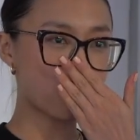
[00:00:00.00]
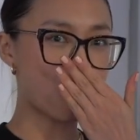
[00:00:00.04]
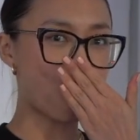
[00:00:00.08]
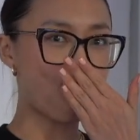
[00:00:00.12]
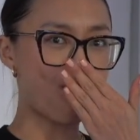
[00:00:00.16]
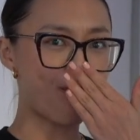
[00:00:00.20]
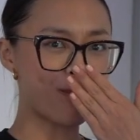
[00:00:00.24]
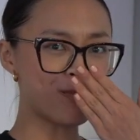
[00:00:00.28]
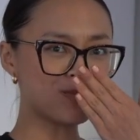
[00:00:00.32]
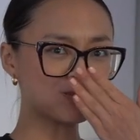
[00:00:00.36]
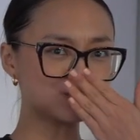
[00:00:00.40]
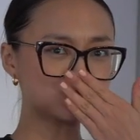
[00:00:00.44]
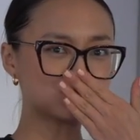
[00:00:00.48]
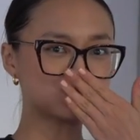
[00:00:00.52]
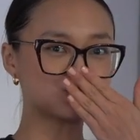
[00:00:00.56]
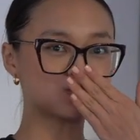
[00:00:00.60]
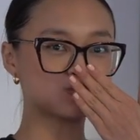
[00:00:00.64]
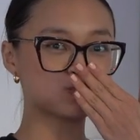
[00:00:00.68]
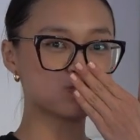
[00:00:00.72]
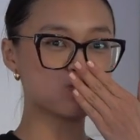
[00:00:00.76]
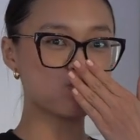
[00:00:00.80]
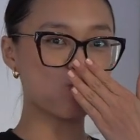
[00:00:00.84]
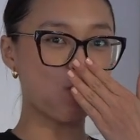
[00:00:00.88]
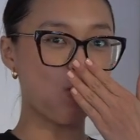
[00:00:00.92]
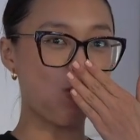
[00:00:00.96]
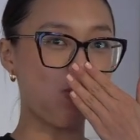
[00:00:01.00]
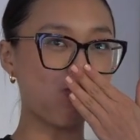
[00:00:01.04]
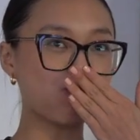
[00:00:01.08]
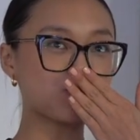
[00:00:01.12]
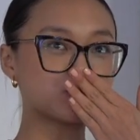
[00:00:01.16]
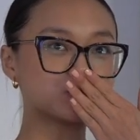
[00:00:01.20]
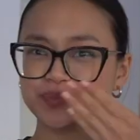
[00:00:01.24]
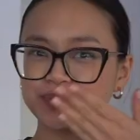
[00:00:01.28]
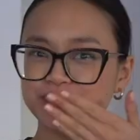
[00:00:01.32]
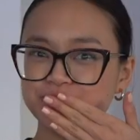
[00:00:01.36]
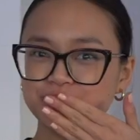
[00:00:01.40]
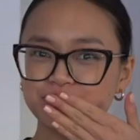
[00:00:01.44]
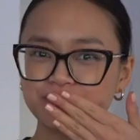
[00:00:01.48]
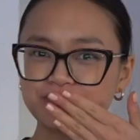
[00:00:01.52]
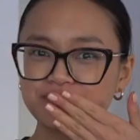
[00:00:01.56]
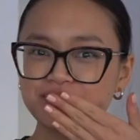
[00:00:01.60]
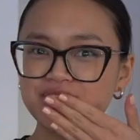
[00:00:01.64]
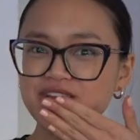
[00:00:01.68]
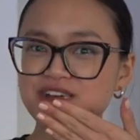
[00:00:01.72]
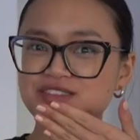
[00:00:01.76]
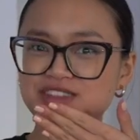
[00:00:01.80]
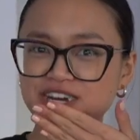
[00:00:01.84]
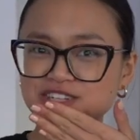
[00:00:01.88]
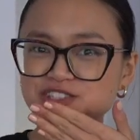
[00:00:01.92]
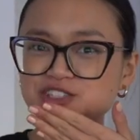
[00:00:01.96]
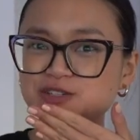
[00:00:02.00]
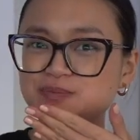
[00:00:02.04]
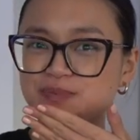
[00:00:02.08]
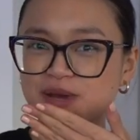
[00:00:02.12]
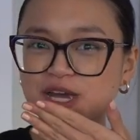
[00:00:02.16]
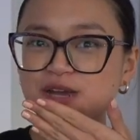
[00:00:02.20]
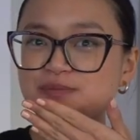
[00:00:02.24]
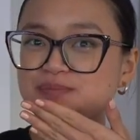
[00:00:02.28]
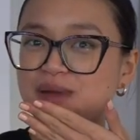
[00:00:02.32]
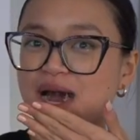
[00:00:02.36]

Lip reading: Mmm. That's a Big